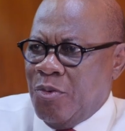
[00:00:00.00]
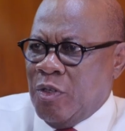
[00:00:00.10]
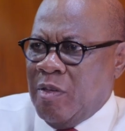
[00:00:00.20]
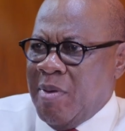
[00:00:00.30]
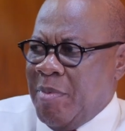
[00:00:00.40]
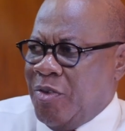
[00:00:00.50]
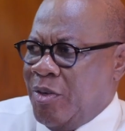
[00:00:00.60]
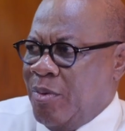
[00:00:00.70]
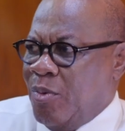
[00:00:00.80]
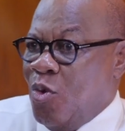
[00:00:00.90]
Rotimi
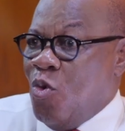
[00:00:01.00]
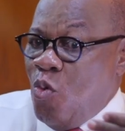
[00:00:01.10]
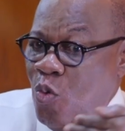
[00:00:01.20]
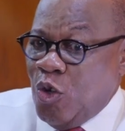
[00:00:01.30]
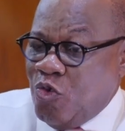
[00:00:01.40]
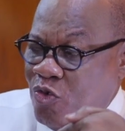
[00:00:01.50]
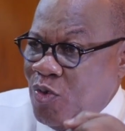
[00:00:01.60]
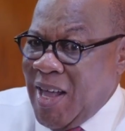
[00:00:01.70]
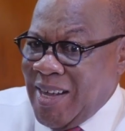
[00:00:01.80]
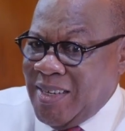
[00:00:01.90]
Amaechi, yeah. was
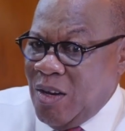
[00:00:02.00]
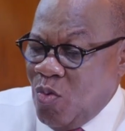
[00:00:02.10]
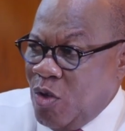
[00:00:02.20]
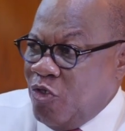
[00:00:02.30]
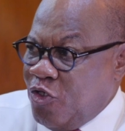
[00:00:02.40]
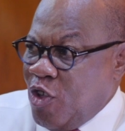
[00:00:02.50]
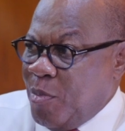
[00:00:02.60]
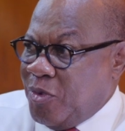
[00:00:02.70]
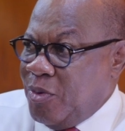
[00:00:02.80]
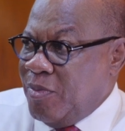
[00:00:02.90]
actually once
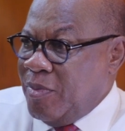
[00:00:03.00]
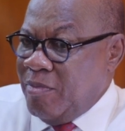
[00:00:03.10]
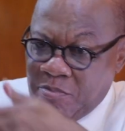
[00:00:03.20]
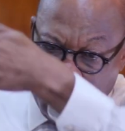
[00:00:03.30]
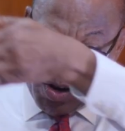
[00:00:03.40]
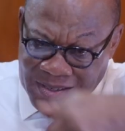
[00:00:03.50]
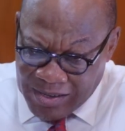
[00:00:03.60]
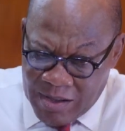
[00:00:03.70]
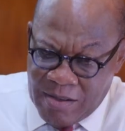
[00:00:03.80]
stopped, blocked